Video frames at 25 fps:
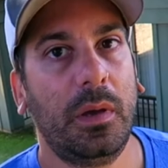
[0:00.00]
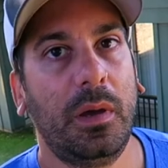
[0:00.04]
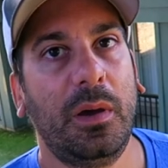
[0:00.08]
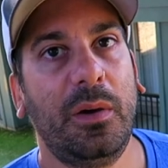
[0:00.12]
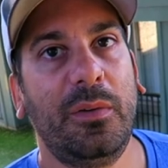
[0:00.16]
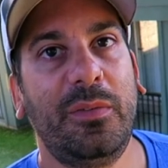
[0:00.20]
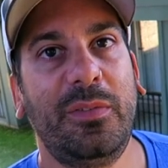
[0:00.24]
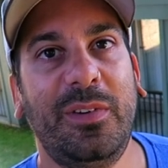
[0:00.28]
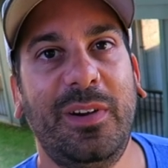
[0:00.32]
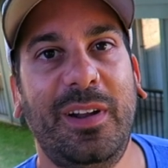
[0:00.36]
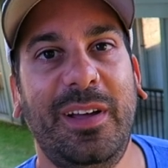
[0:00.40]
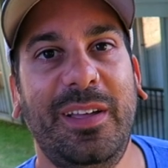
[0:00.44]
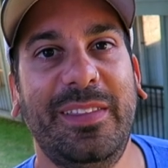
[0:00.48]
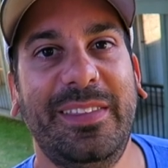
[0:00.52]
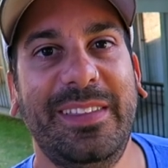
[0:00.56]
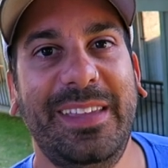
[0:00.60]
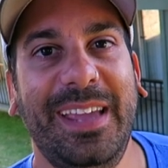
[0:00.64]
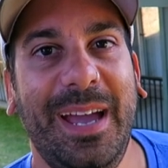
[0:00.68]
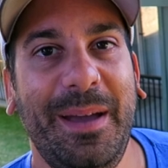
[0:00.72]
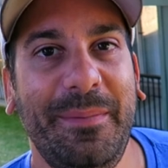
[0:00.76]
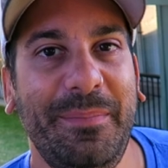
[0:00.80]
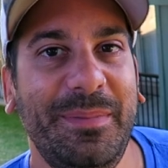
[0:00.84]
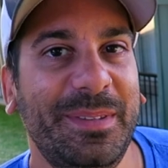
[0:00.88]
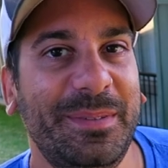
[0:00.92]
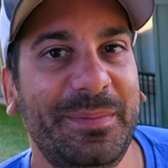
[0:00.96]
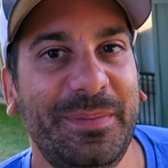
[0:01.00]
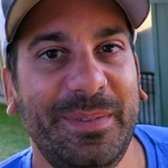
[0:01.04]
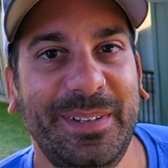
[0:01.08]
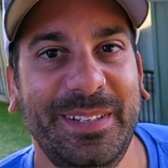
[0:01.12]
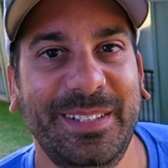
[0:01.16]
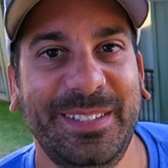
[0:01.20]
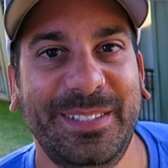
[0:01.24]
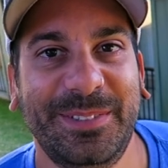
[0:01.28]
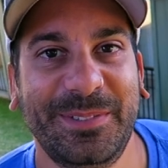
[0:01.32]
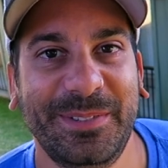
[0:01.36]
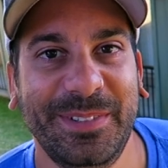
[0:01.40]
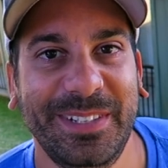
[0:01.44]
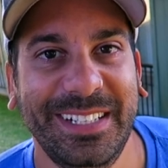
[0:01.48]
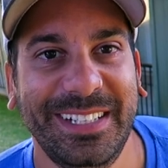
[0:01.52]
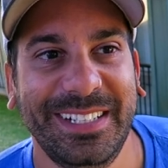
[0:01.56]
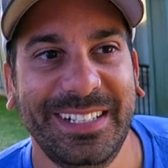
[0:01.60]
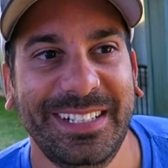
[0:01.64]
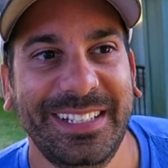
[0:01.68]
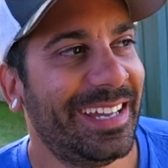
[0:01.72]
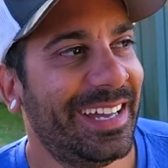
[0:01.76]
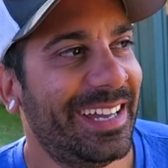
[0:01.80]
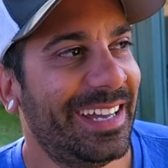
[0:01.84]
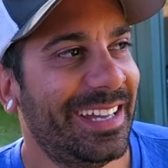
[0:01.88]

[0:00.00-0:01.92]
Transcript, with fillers: Overall, the app is pretty sweet.